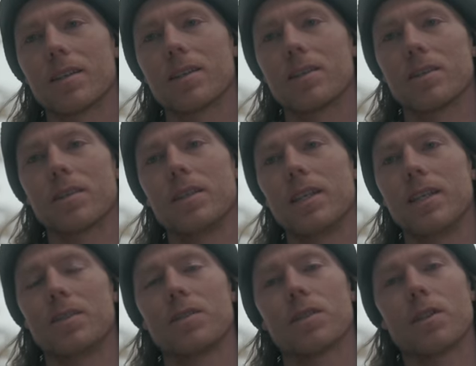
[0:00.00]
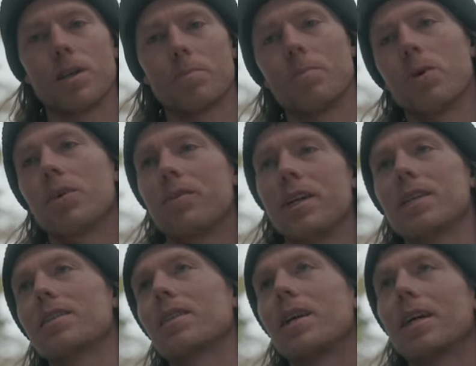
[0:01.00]
it just each clip
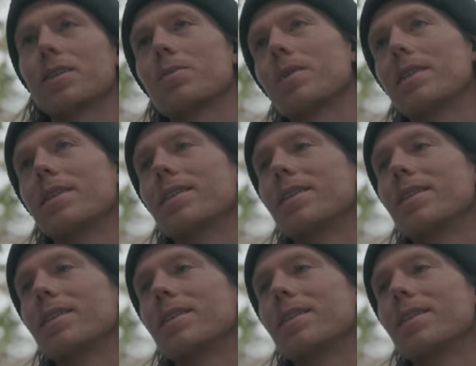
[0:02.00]
motivates the next one.